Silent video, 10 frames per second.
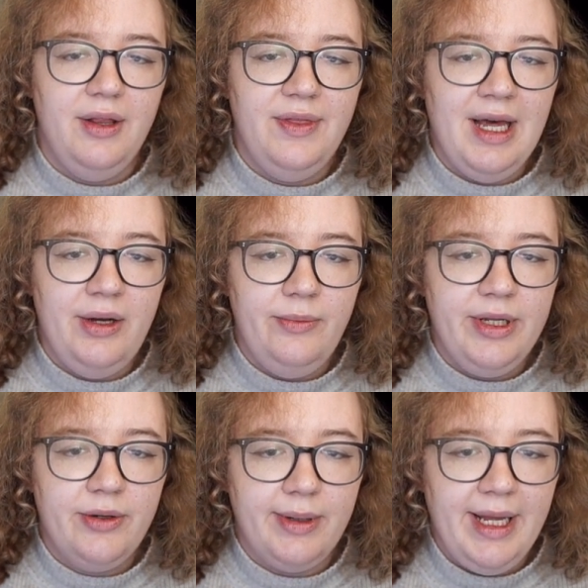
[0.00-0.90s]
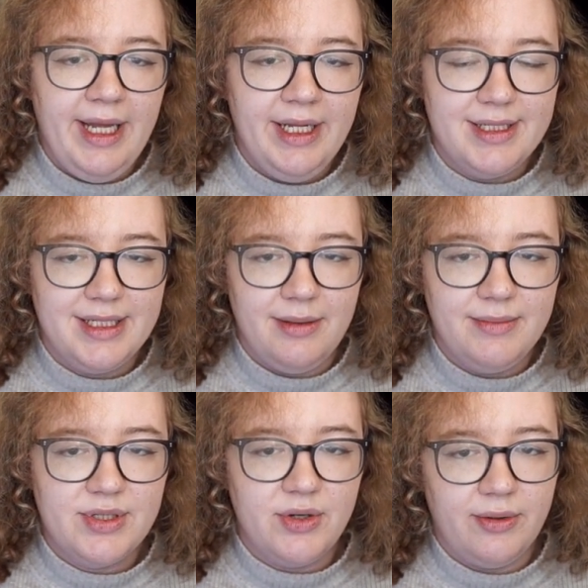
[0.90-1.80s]
Then we create
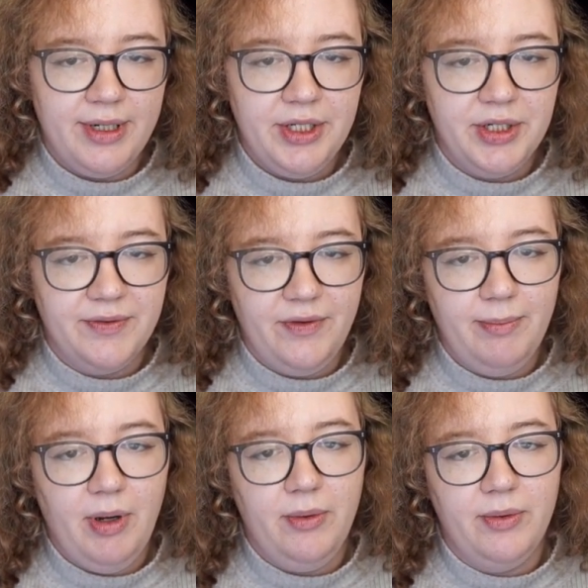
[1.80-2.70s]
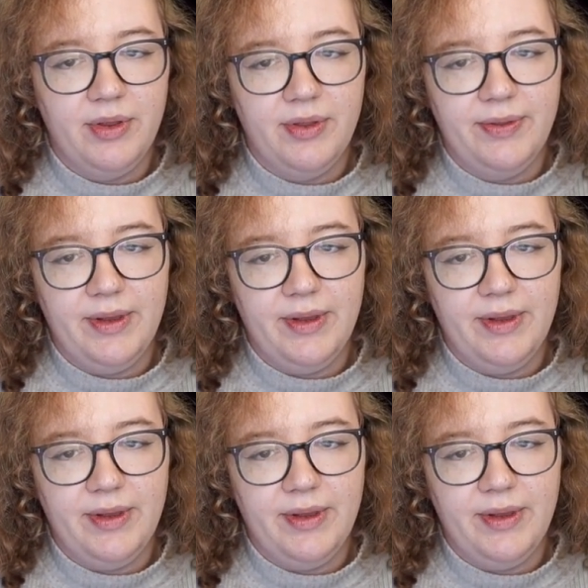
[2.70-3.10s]
some storage for both